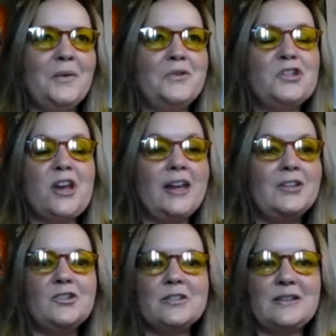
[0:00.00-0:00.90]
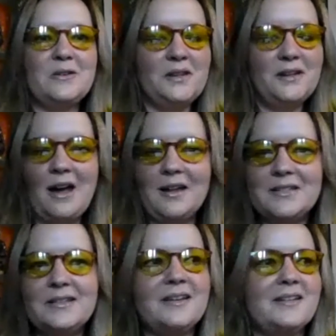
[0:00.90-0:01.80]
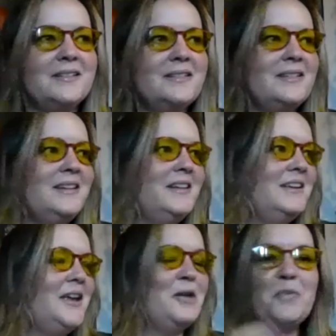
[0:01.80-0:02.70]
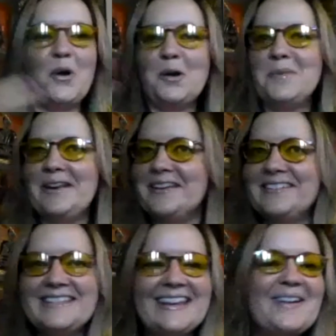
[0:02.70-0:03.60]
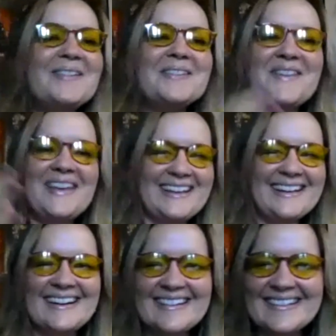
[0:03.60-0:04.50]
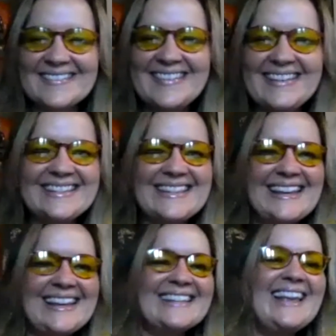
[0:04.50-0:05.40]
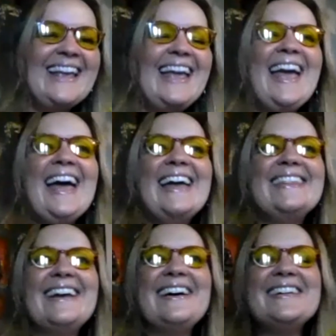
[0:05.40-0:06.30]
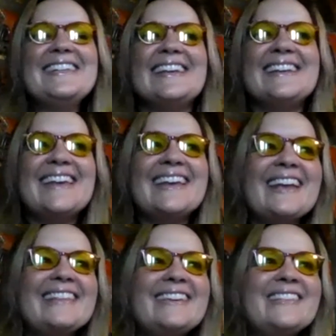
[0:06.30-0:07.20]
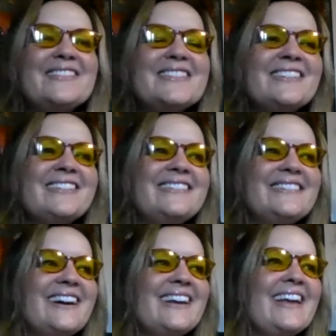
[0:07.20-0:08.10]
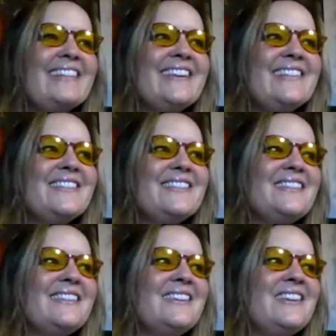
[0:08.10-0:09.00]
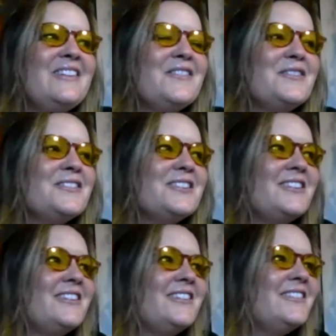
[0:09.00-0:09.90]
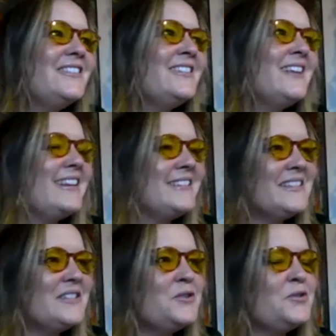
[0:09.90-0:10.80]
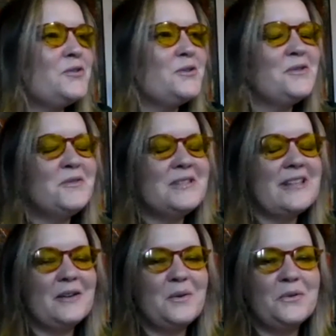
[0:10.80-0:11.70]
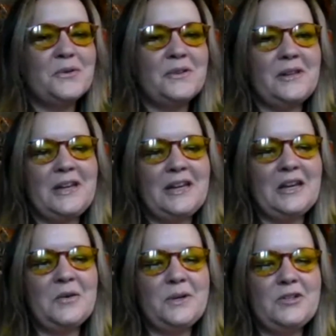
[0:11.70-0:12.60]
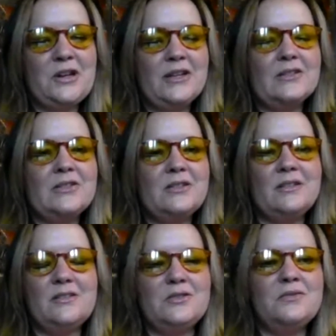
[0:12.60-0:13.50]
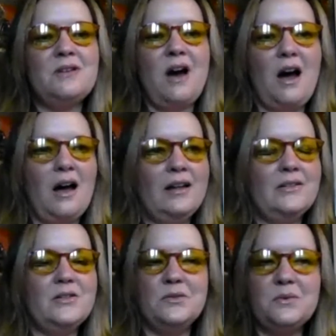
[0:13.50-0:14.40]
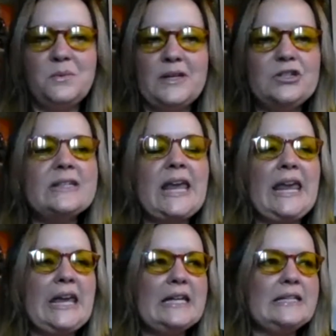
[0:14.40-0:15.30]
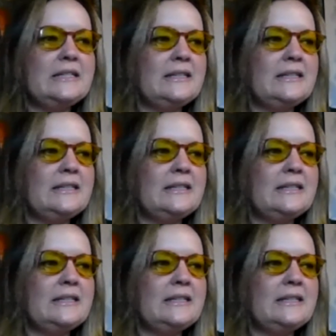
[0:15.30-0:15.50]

change is the only constant, impermanence, like all of all of these things, and I think those are I think those are the existential truths that culturally we just do not do we just can't